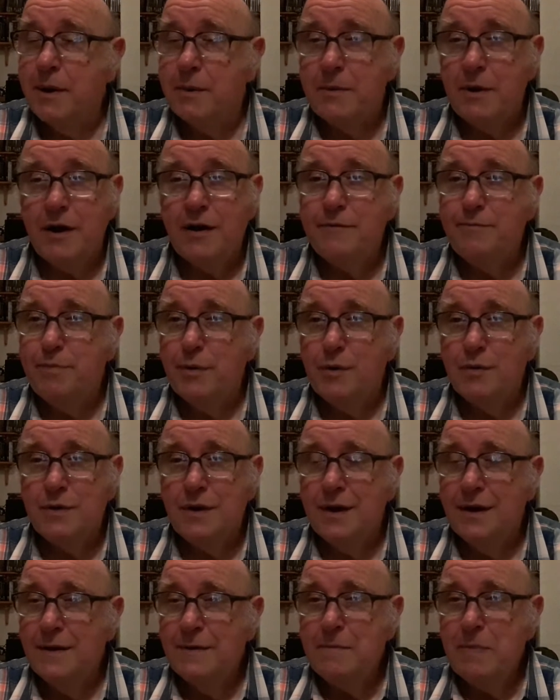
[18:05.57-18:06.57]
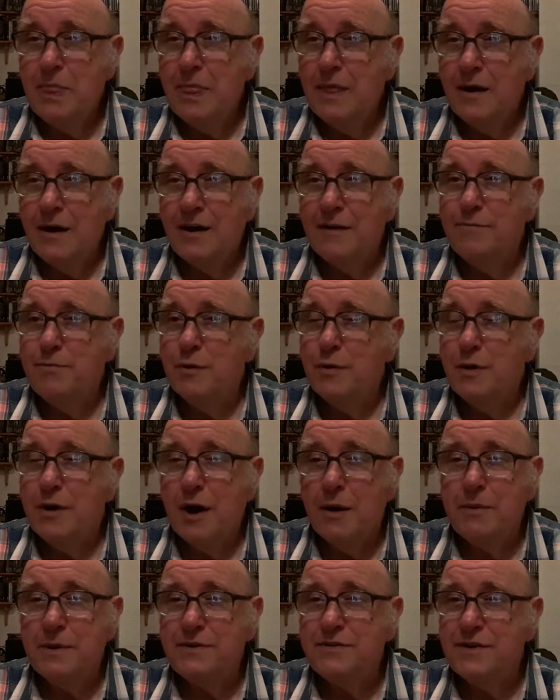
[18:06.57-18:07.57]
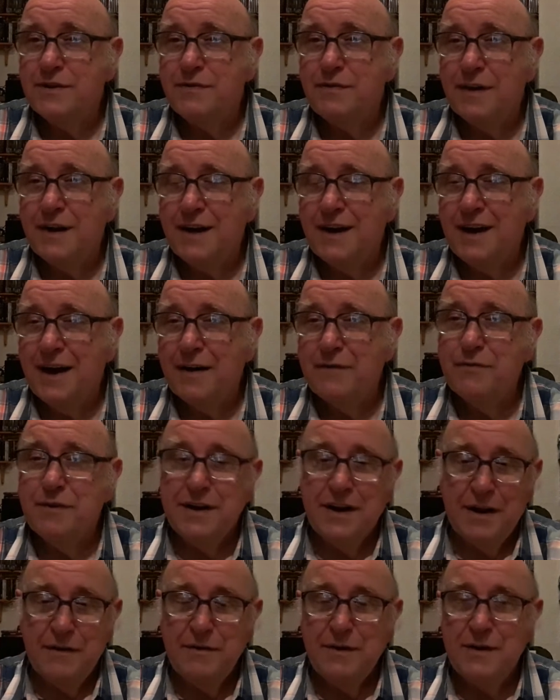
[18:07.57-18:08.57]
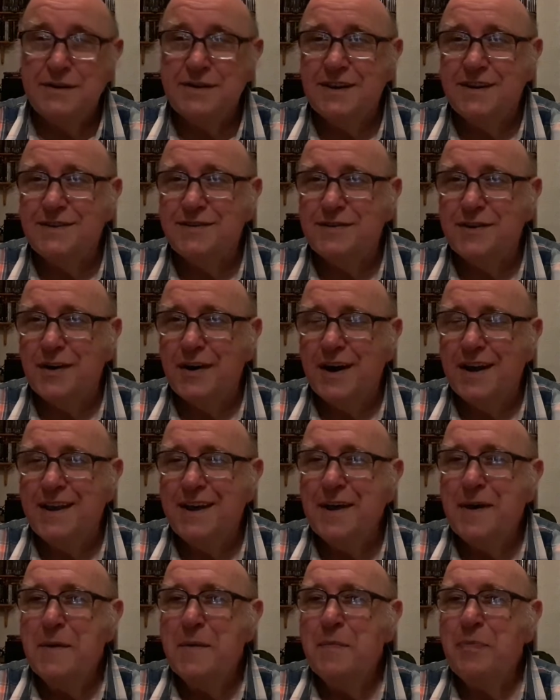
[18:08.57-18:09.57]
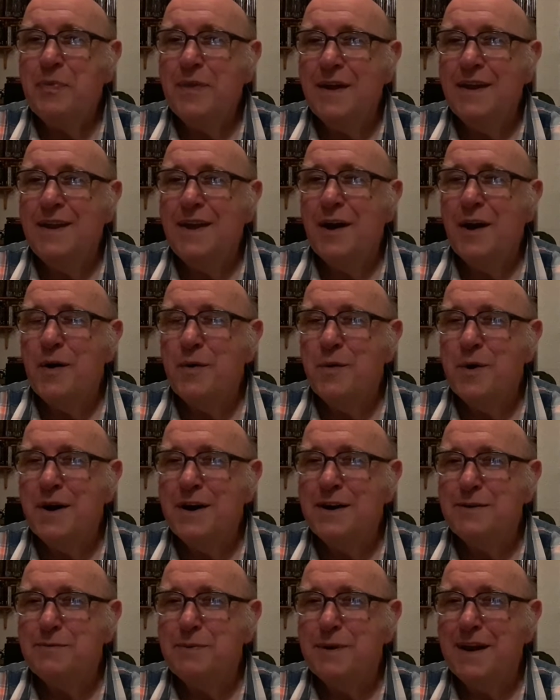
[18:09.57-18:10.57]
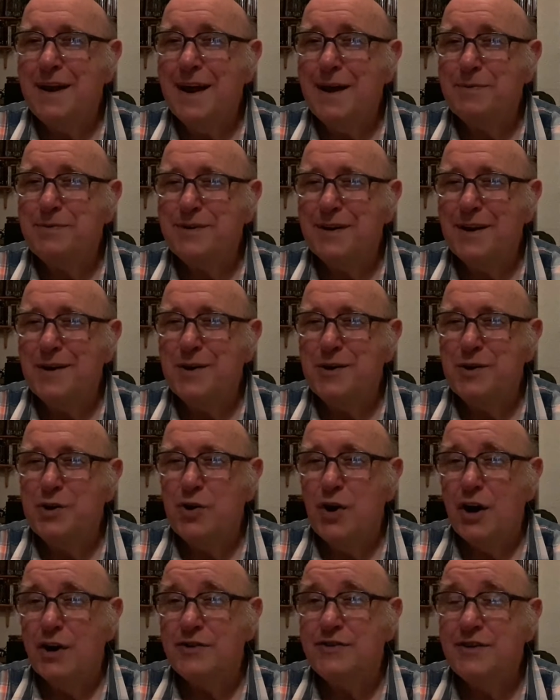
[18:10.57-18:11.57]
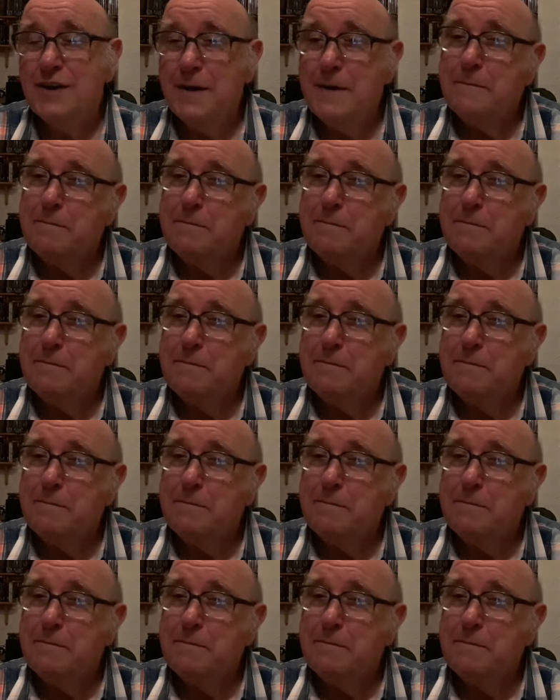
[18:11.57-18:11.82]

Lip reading: I mean, I've bought comics just for the cover, and I've looked inside, and the artwork has been absolute dross.